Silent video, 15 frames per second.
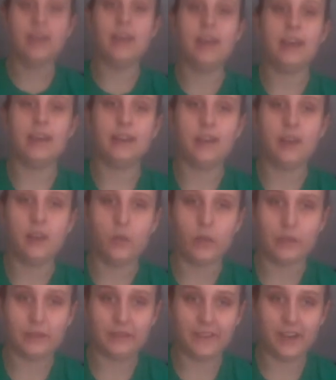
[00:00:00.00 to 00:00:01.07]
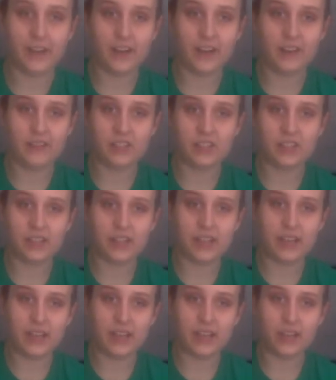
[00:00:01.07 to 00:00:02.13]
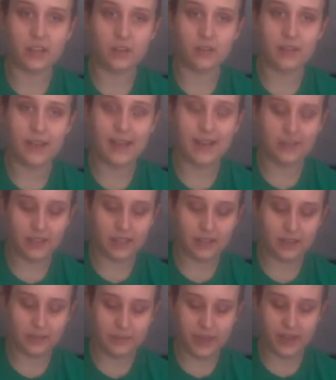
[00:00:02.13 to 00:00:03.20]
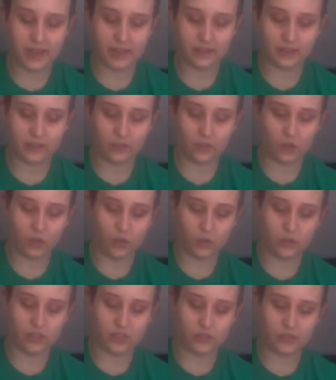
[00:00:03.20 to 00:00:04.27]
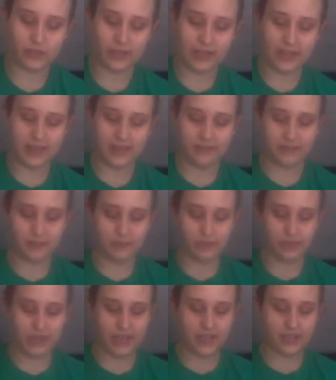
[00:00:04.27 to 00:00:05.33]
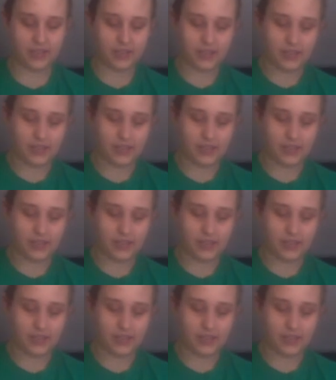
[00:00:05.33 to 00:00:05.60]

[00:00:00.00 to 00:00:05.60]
and with my finger I'm just going to kind of go around and make a little hole so when I have the plant,